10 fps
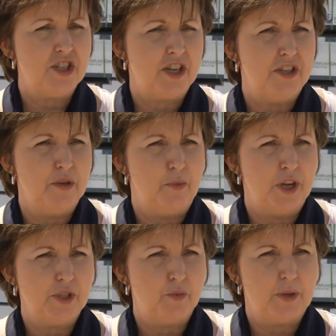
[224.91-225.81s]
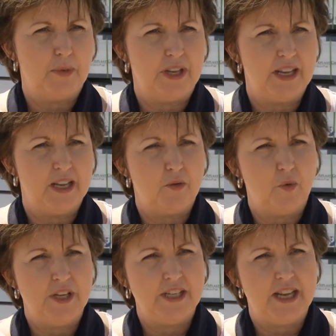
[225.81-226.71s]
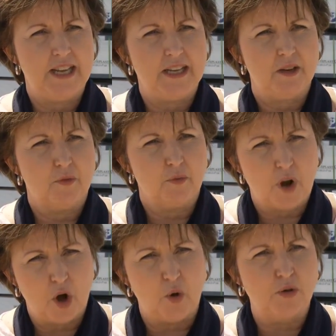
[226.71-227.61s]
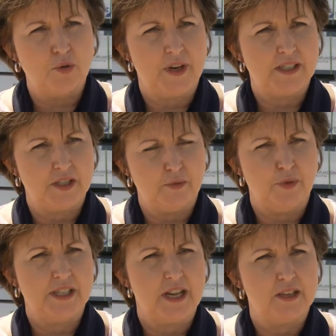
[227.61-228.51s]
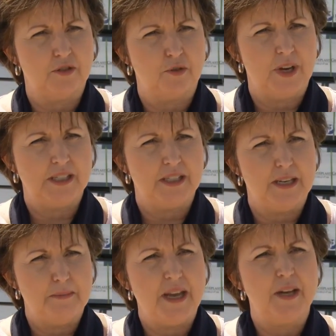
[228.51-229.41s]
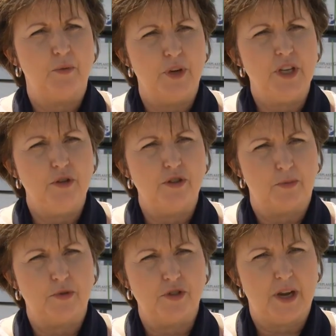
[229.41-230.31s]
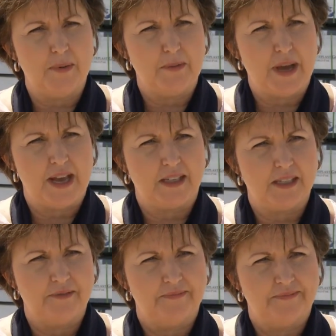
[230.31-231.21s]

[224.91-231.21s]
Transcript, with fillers: John, New Brunswick plant, we take old resin, recycled resin, and make reusable shopping bags.